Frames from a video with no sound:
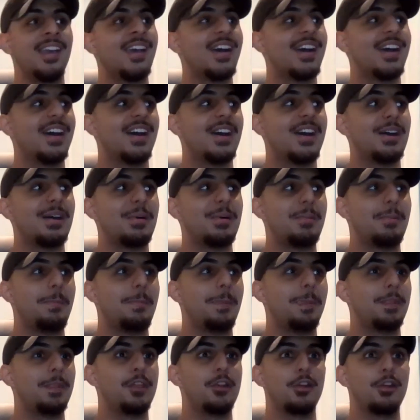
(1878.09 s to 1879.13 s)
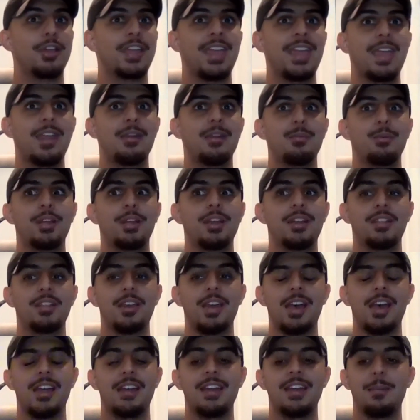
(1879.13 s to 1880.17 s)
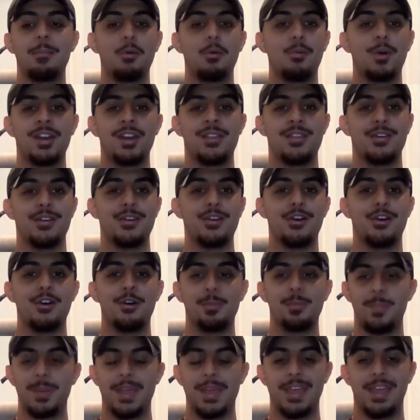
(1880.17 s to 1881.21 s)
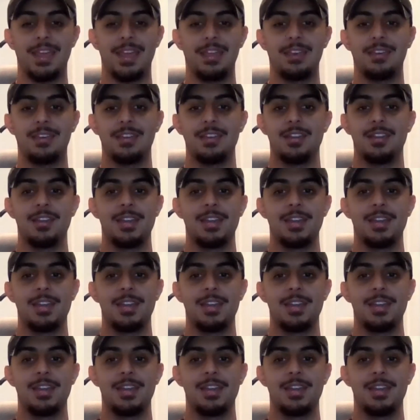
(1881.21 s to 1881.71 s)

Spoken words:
Canterbury are number 1 in the comp, and